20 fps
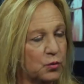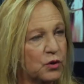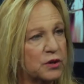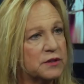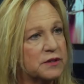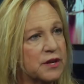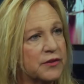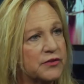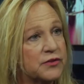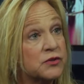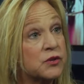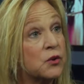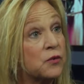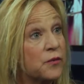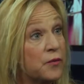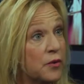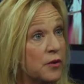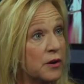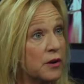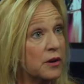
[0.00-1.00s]
one death so
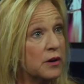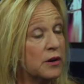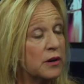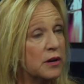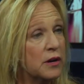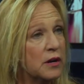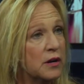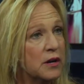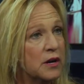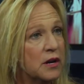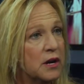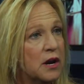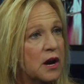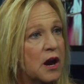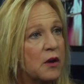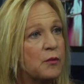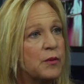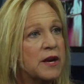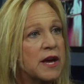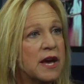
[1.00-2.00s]
far,
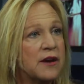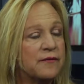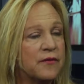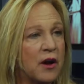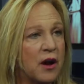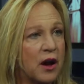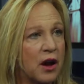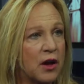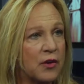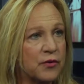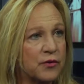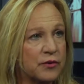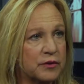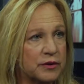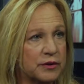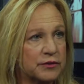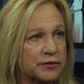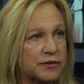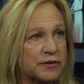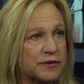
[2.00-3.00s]
and we have other
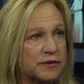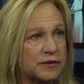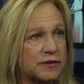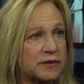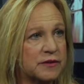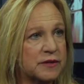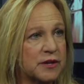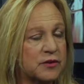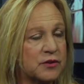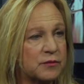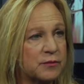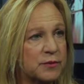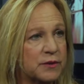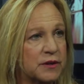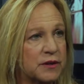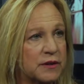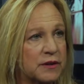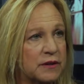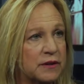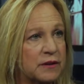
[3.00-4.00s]
illnesses that are
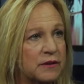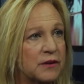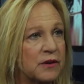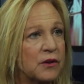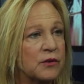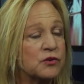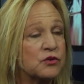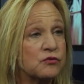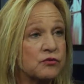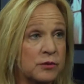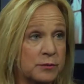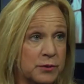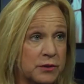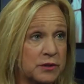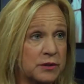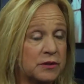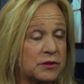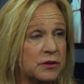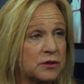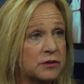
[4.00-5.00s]
being
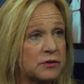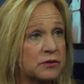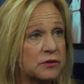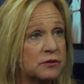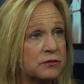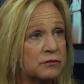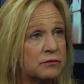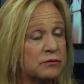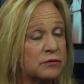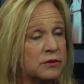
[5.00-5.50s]
attributed to